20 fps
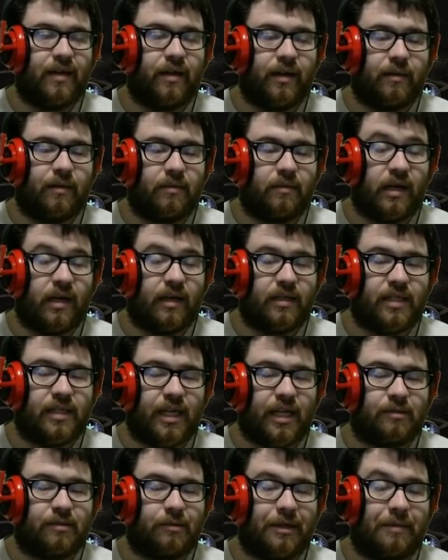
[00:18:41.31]
Like not
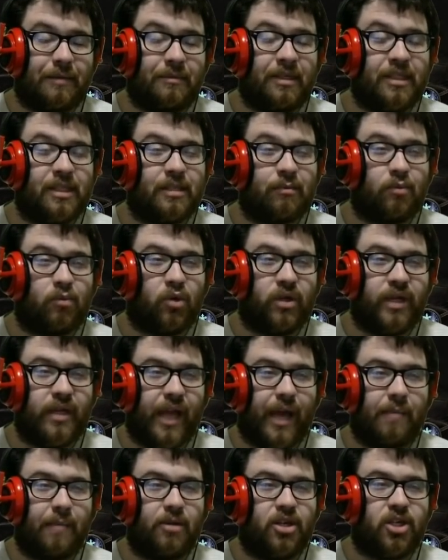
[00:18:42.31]
attack speed, I mean some more
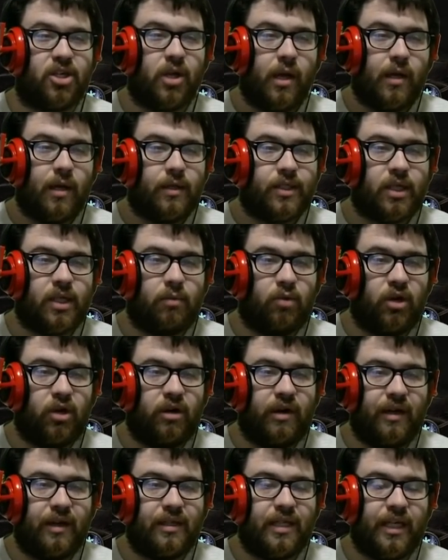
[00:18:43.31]
damage somewhere
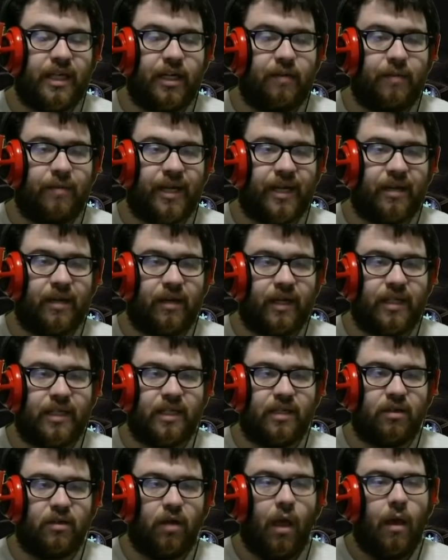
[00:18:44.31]
around here, make it like
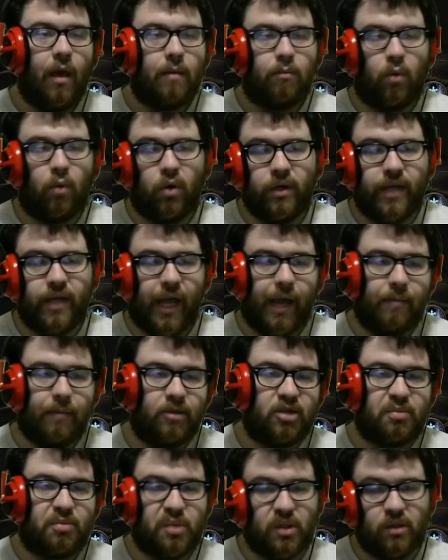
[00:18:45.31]
deal more
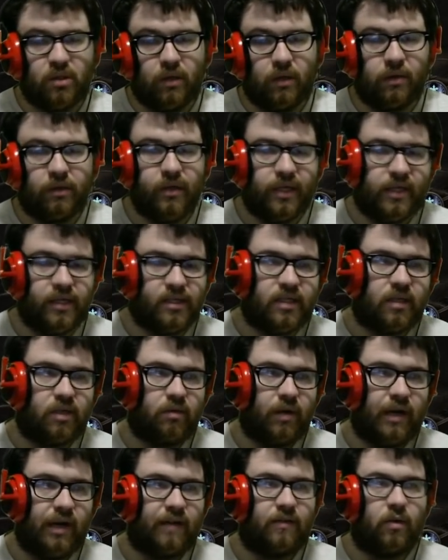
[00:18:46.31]
damage per locus or
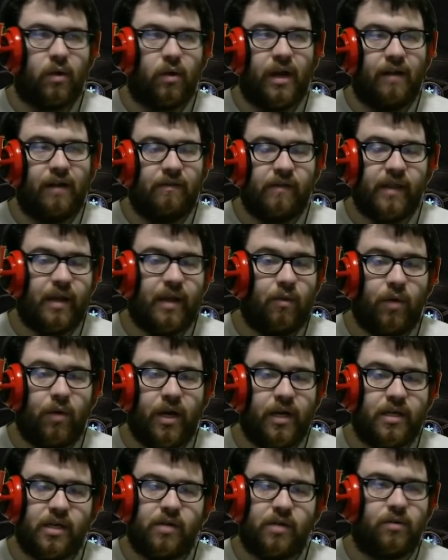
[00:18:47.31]
whatever they want
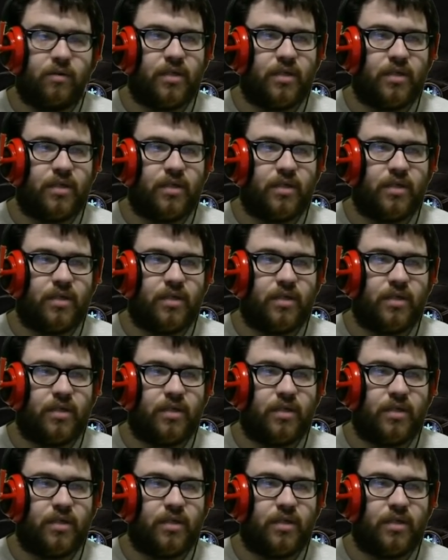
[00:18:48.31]
to do.